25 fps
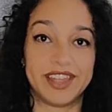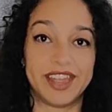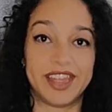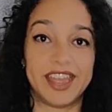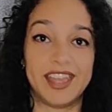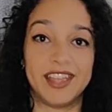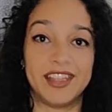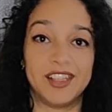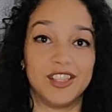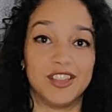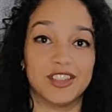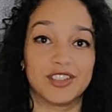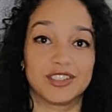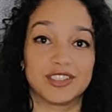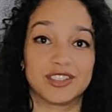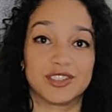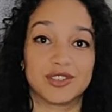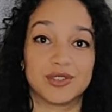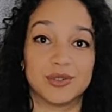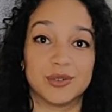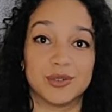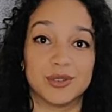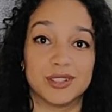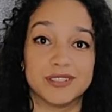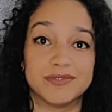it looked
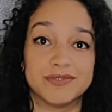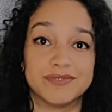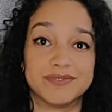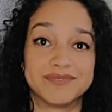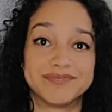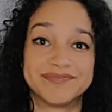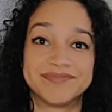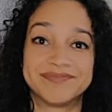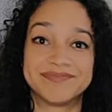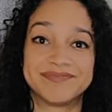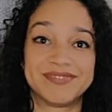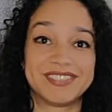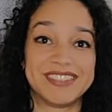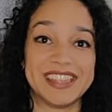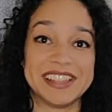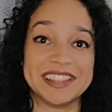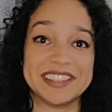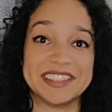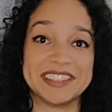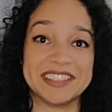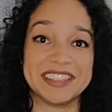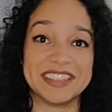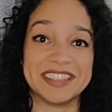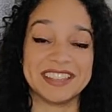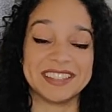cool.
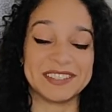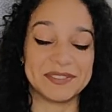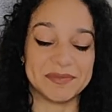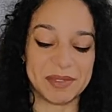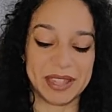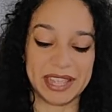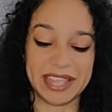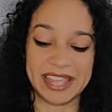That's it.